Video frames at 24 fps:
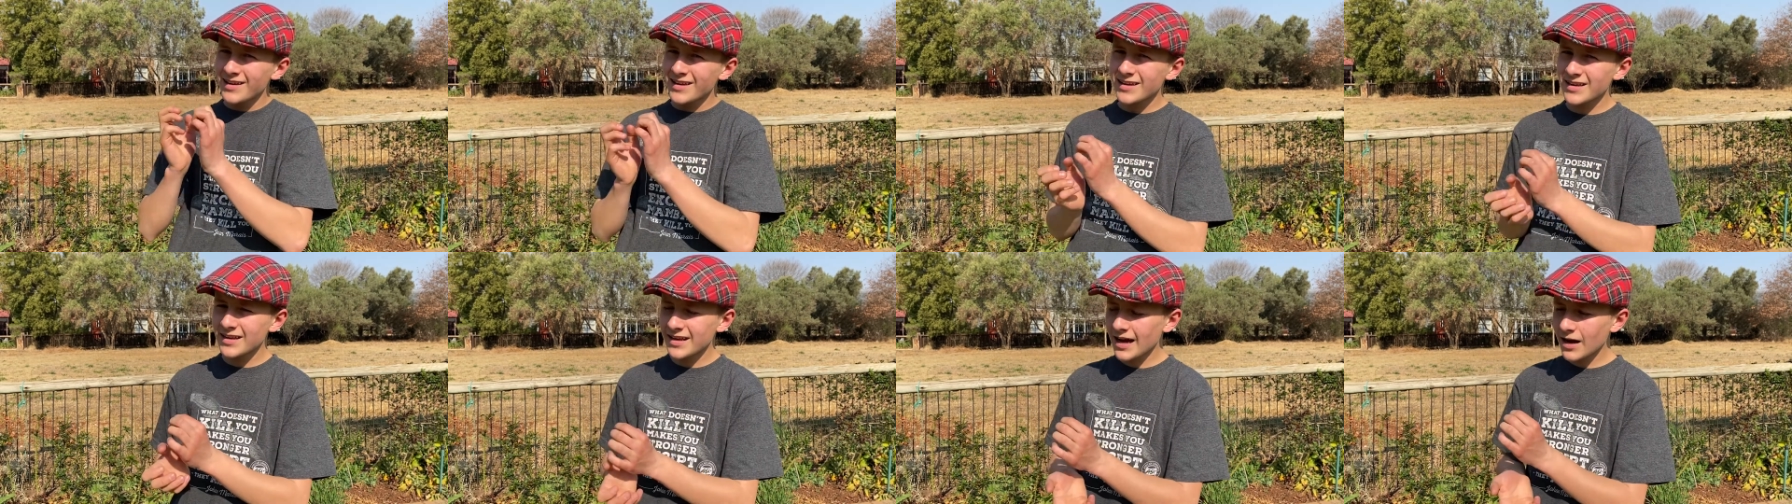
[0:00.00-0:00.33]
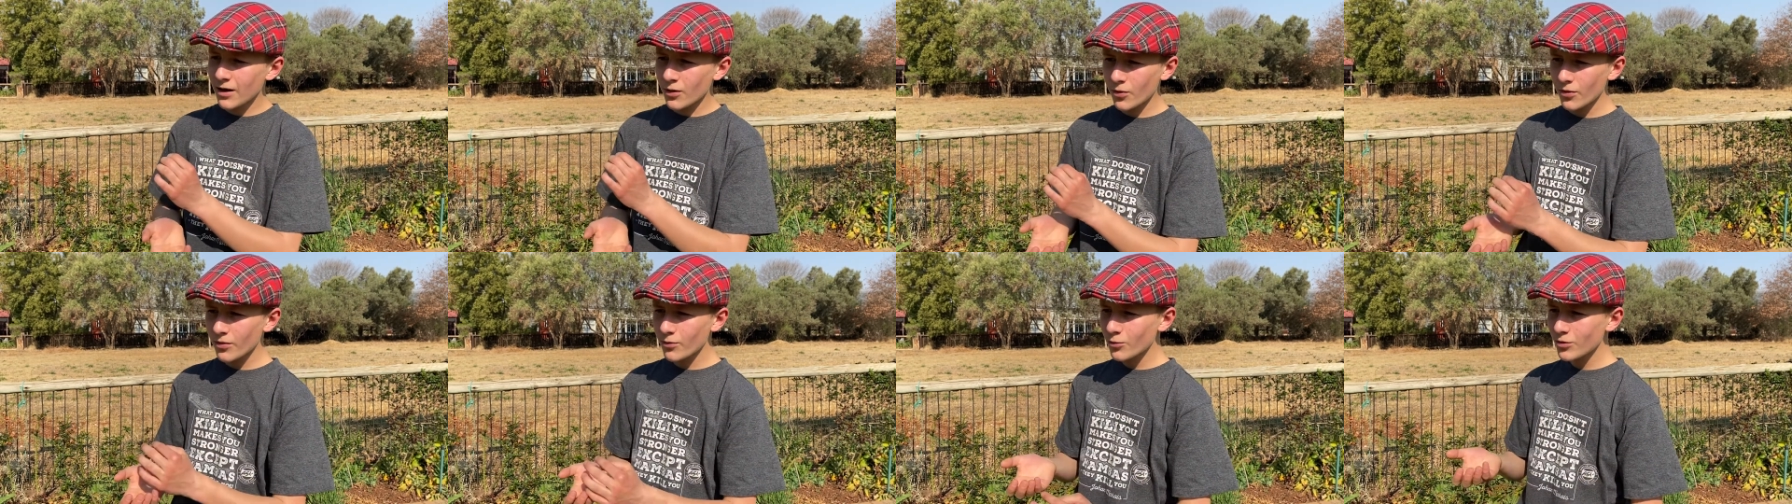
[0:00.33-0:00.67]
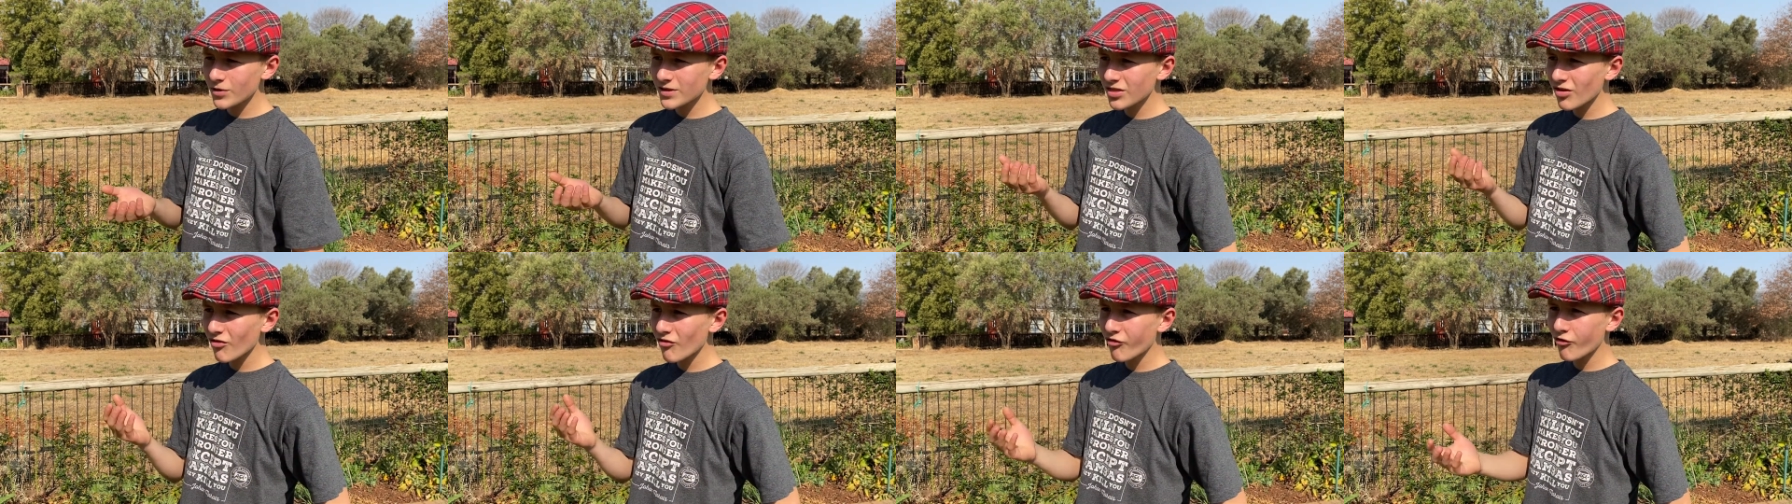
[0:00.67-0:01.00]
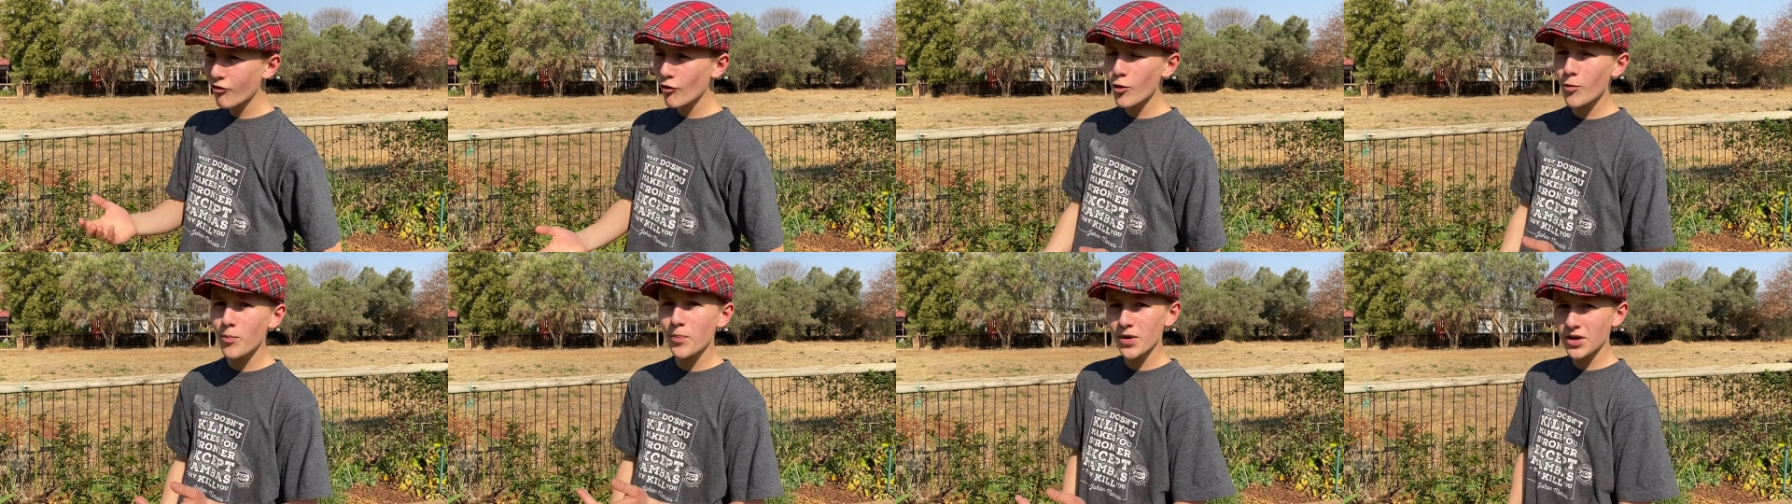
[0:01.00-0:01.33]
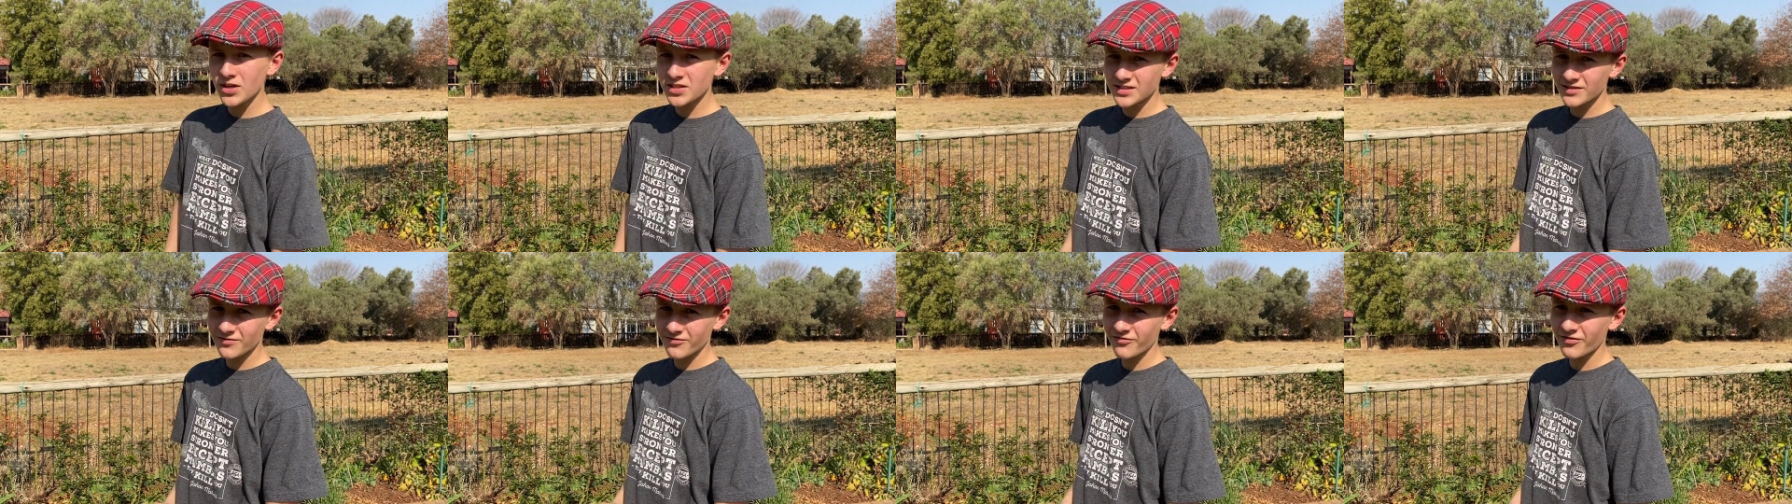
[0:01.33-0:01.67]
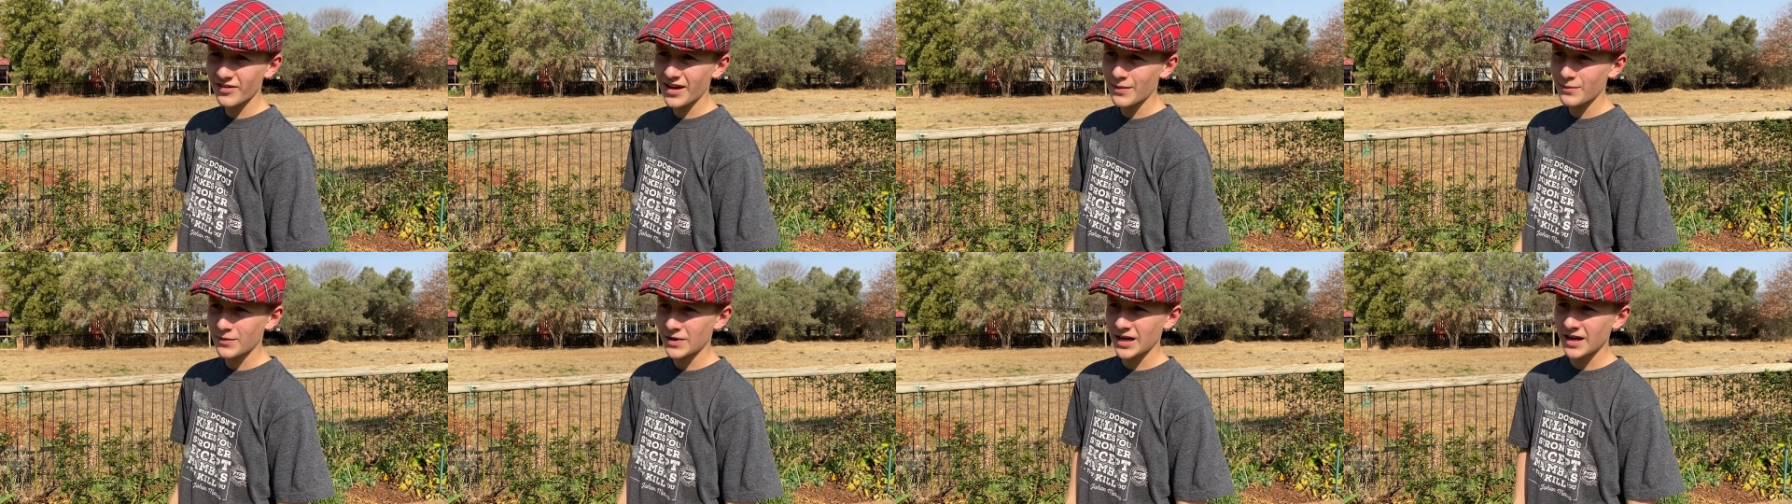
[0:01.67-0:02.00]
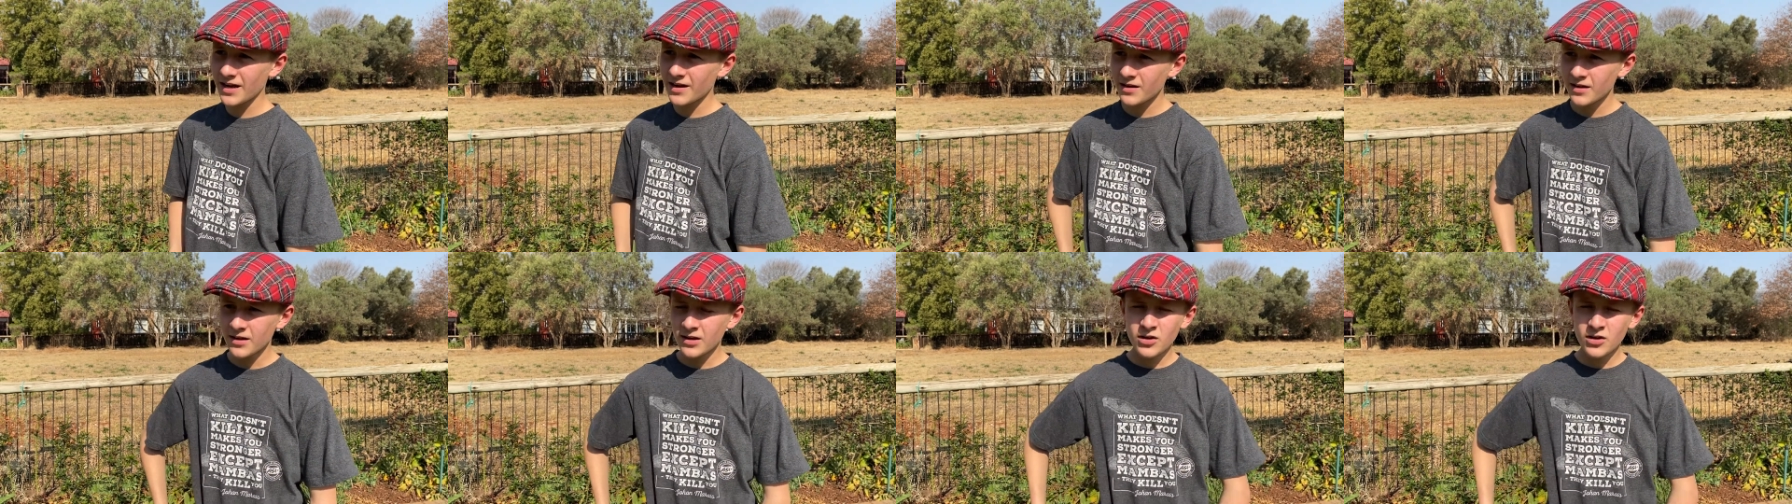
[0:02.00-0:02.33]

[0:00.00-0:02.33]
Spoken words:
Now, with a 4-person family,